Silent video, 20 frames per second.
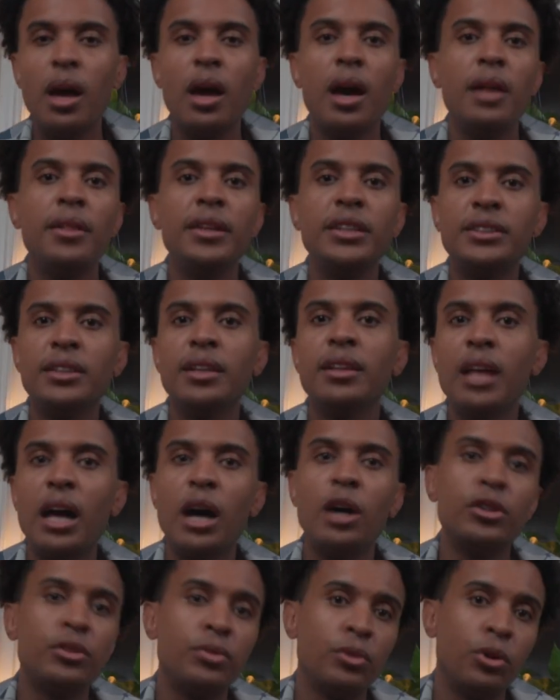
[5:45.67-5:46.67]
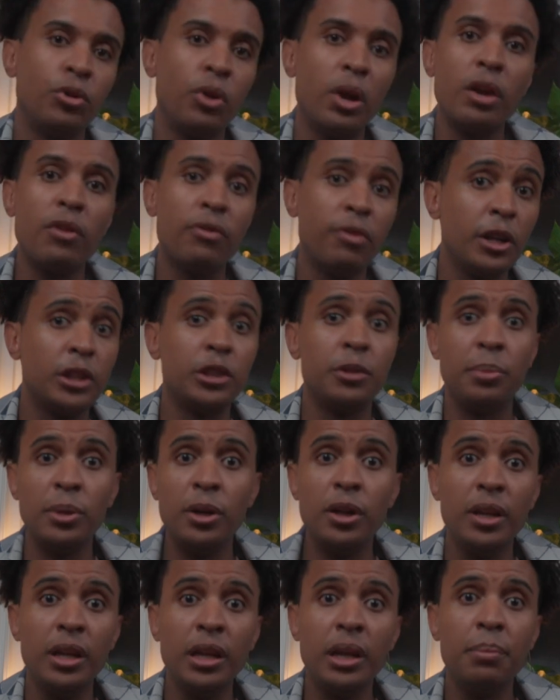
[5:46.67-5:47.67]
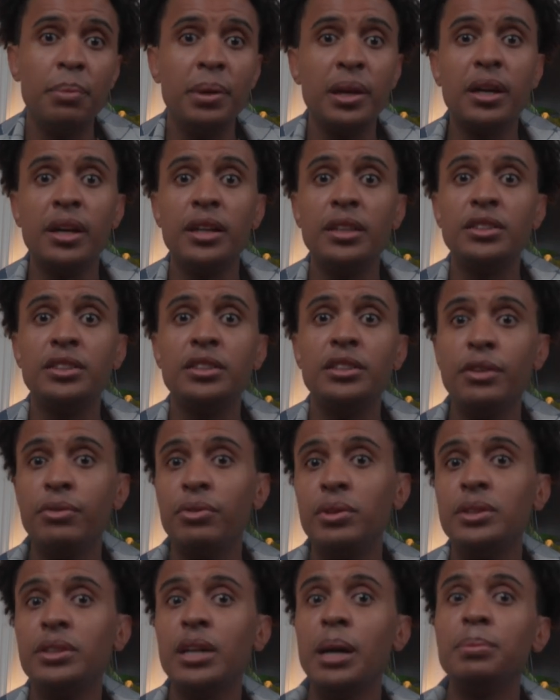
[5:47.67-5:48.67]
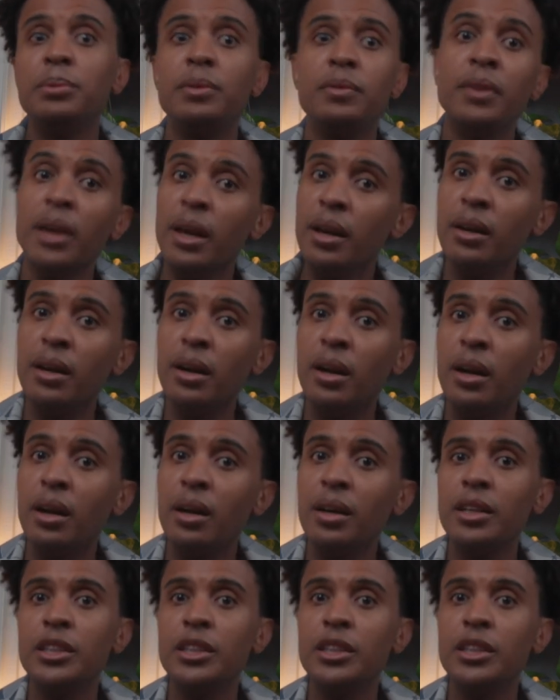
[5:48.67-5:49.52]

And this allows for greater flexibility because different types of data